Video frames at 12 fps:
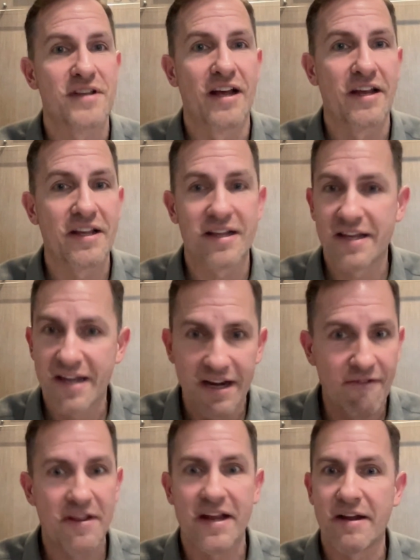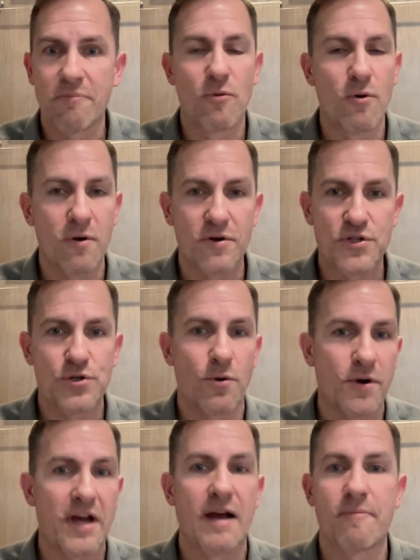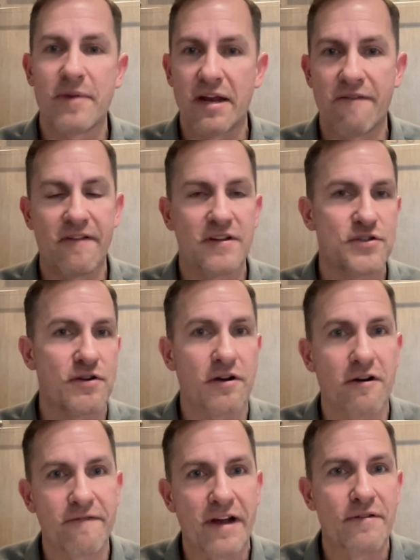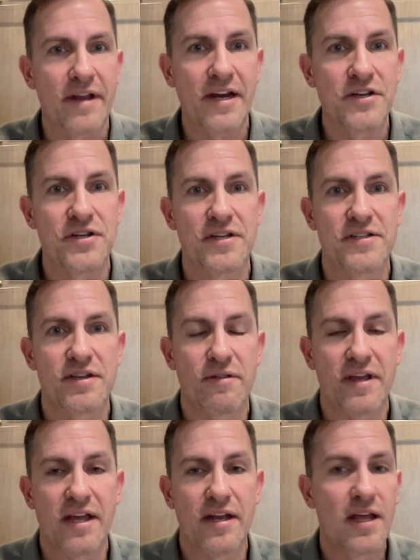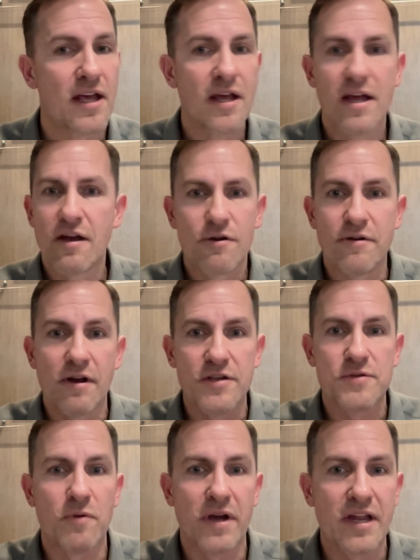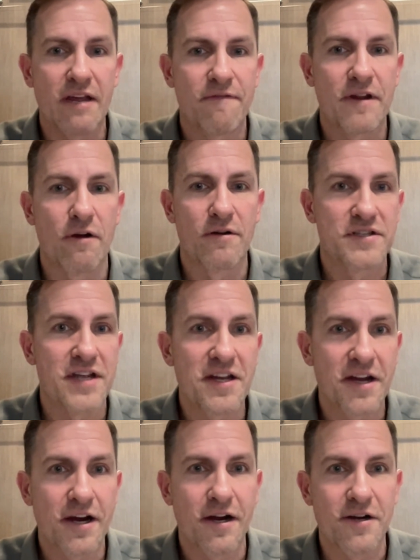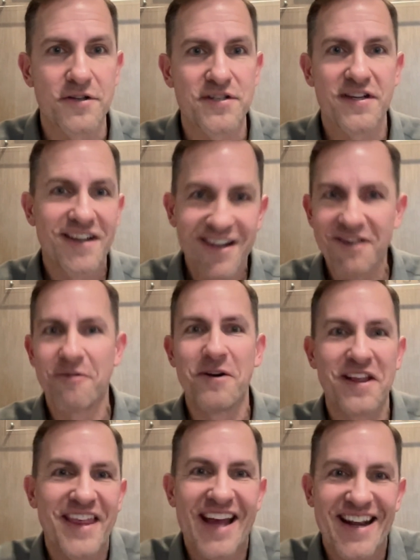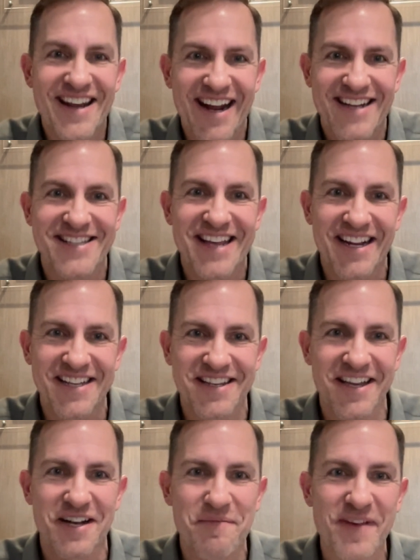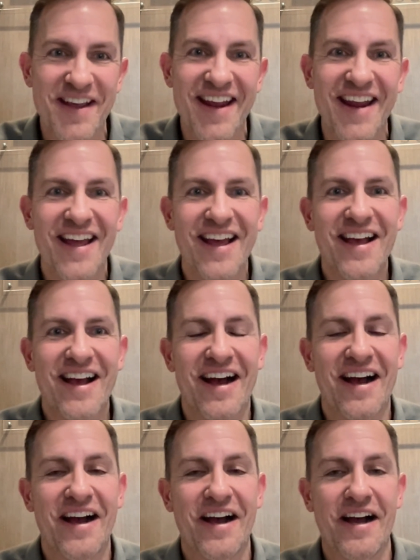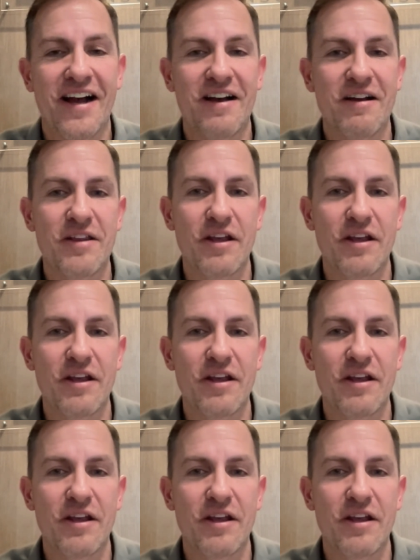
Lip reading: like get everything more shored up, get a stronger foundation. So then, who knows what if in 10 years that next thing is going to be, how